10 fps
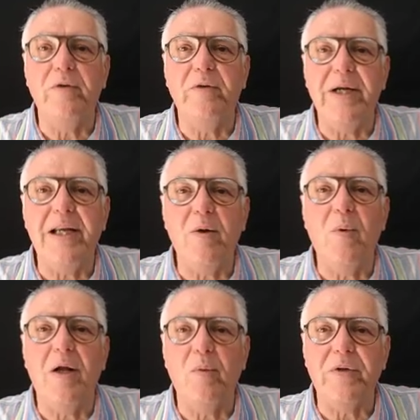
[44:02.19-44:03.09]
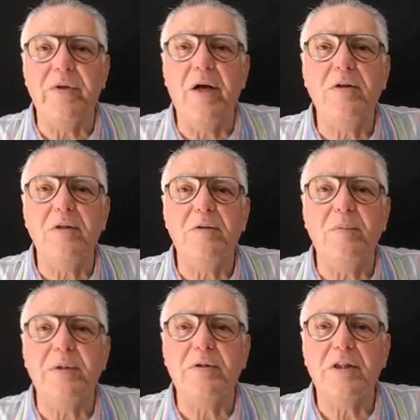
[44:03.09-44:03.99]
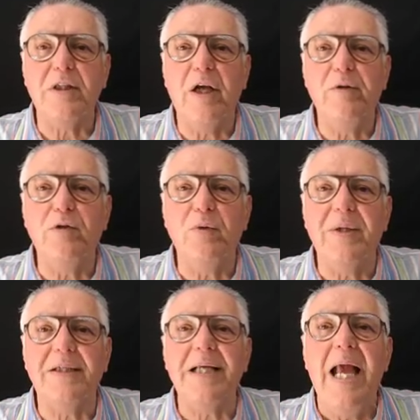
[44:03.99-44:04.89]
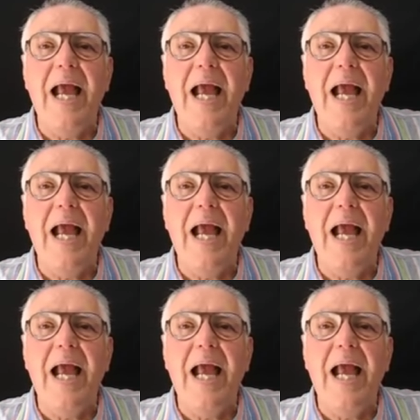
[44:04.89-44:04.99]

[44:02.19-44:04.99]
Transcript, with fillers: really well with no with low drawdowns,